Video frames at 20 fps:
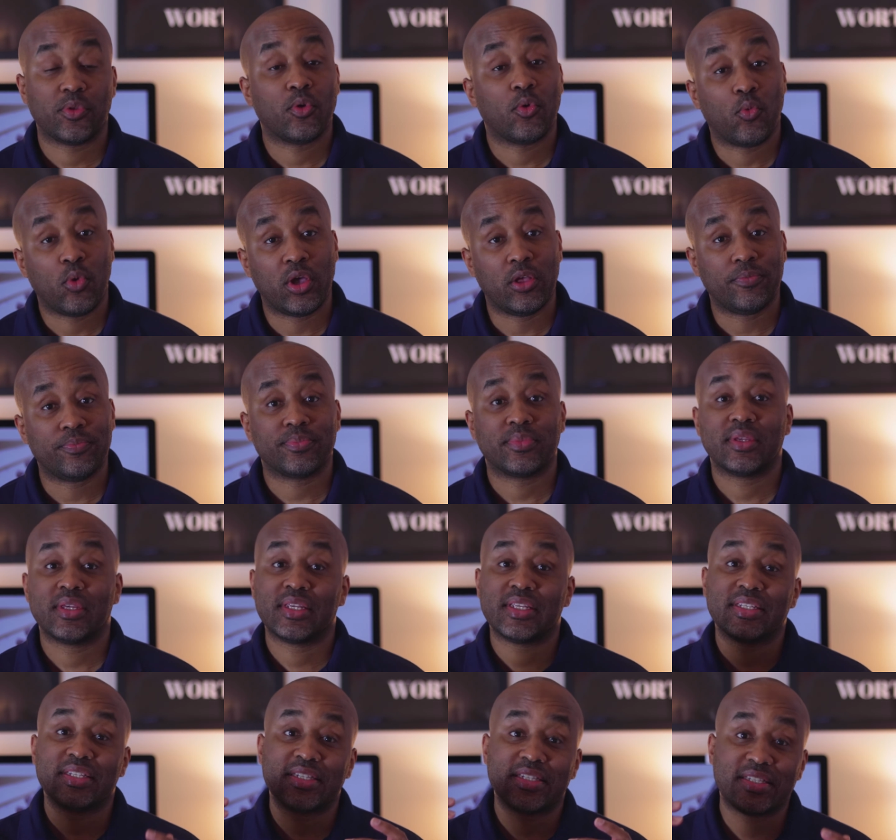Well,
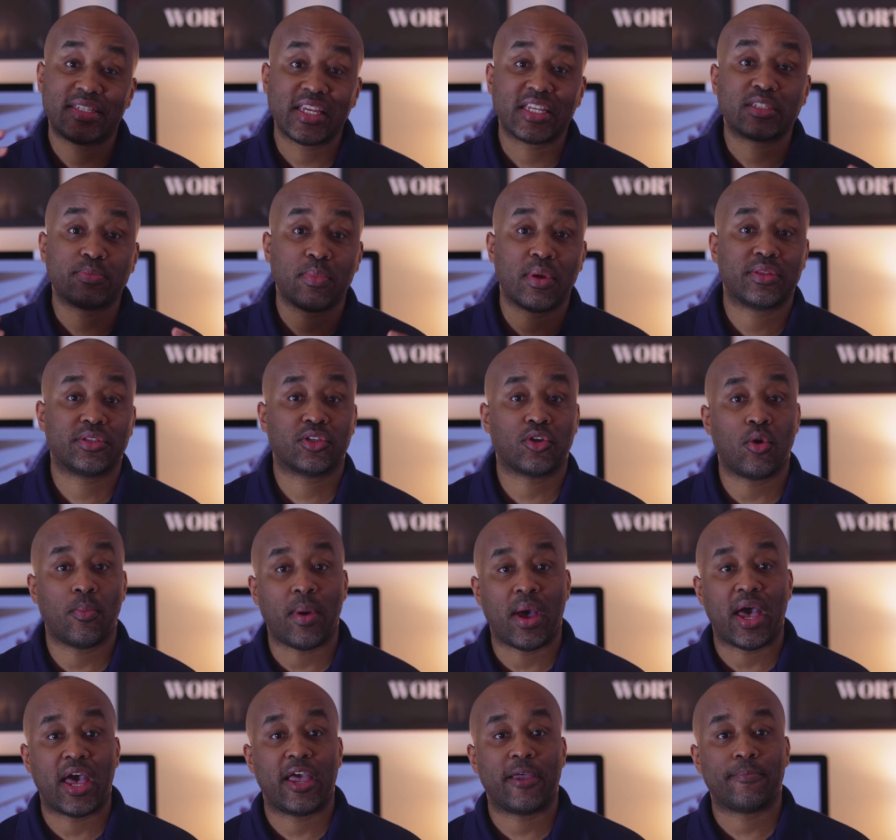6 months go
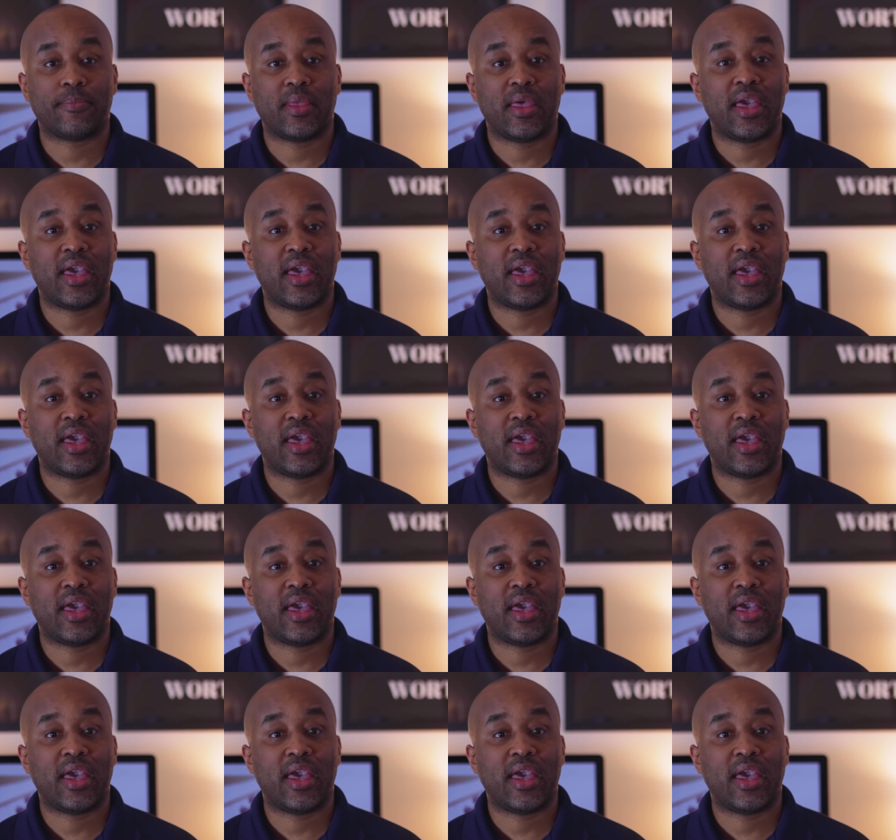by,